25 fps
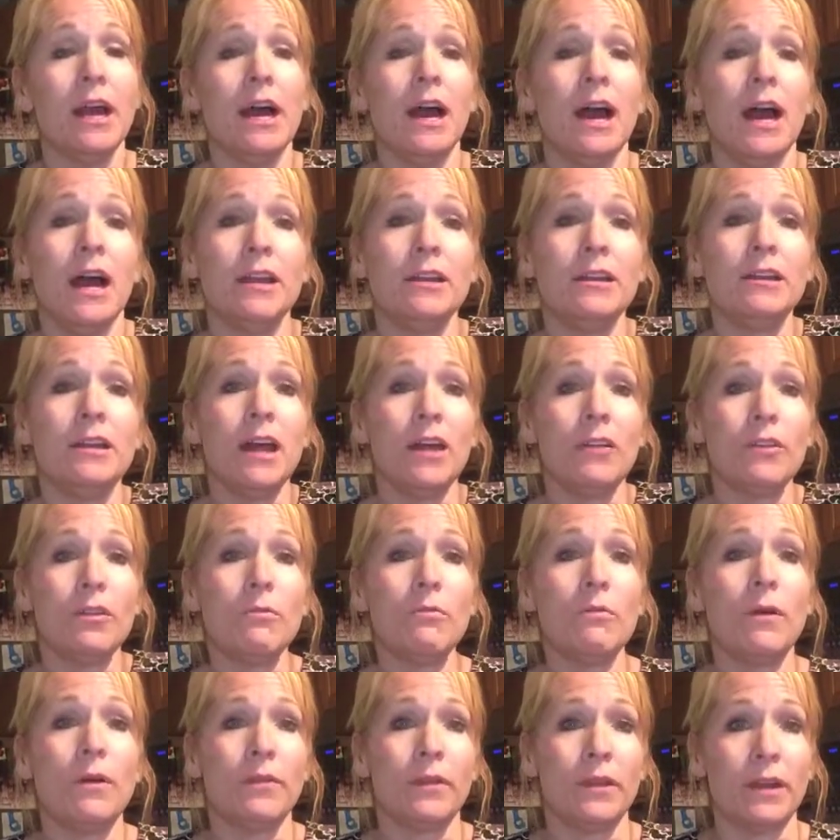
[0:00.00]
Another
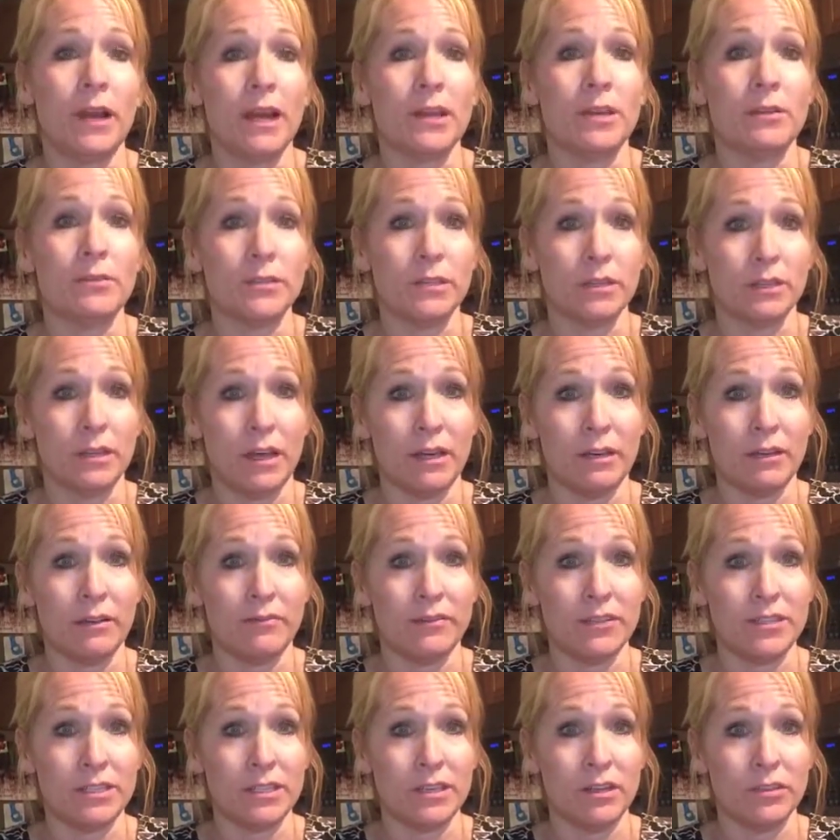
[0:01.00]
one that I use a lot of
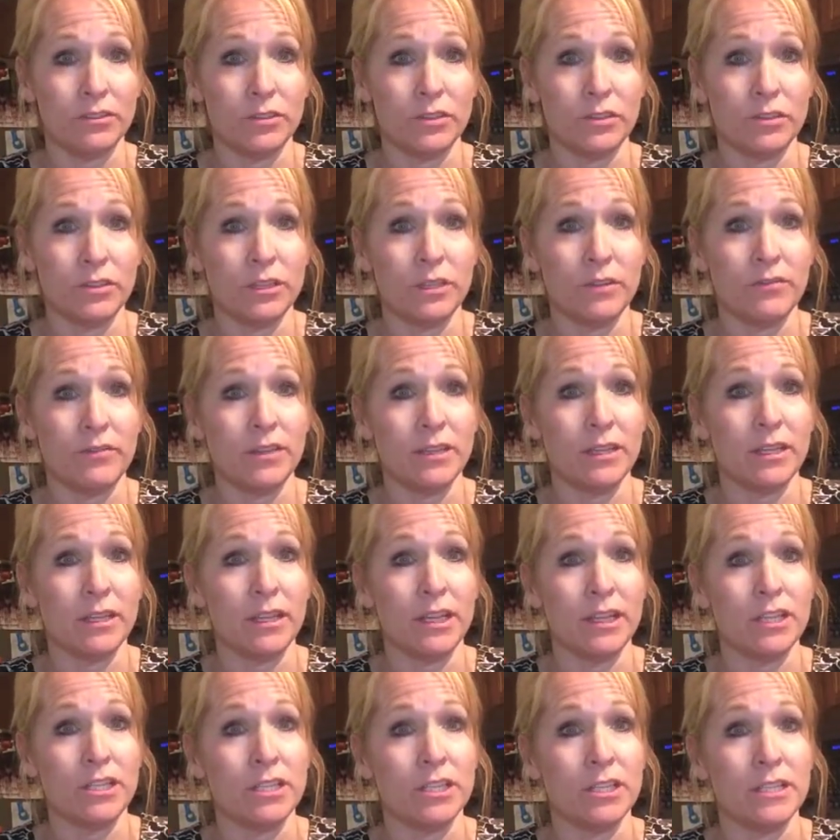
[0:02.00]
as an alternative in the
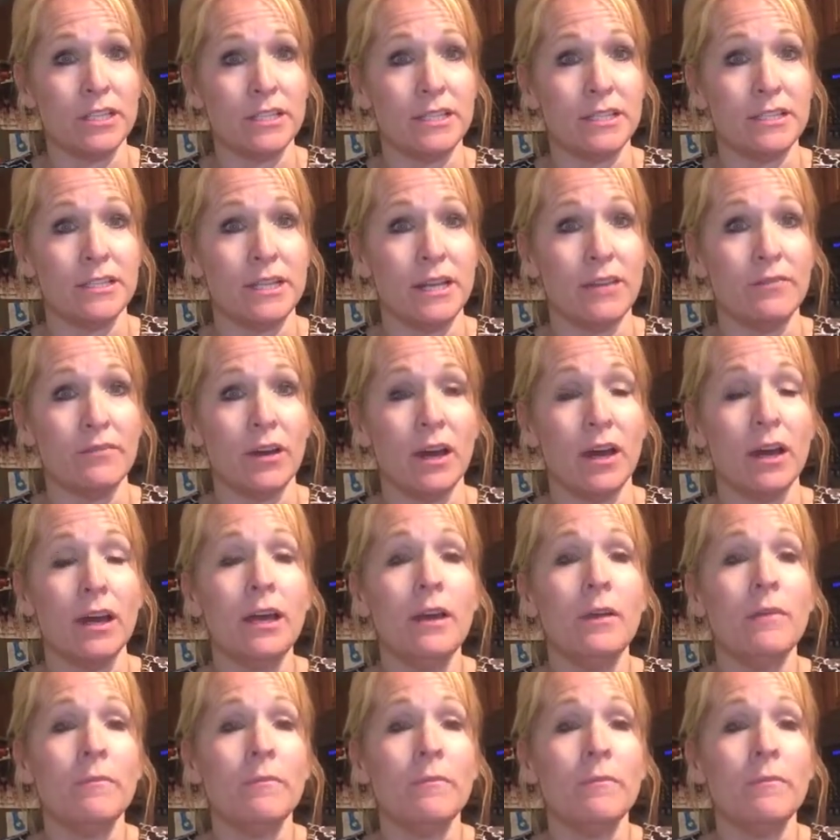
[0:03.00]
kitchen is Stevia.